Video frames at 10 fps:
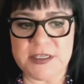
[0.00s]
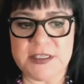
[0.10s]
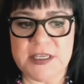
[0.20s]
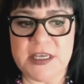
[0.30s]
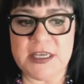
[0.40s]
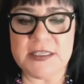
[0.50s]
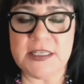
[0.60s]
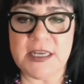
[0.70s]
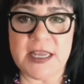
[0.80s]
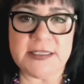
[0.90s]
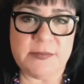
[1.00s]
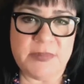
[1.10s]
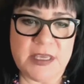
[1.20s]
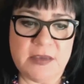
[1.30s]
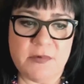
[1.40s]
to see is that
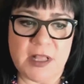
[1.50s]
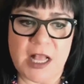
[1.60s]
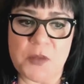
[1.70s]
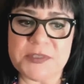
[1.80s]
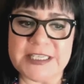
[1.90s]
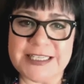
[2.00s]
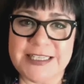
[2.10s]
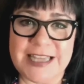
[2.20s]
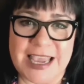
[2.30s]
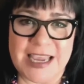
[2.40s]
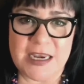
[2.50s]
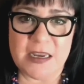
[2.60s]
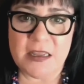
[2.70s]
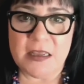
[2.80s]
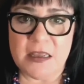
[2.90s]
ACP will help
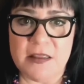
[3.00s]
sustain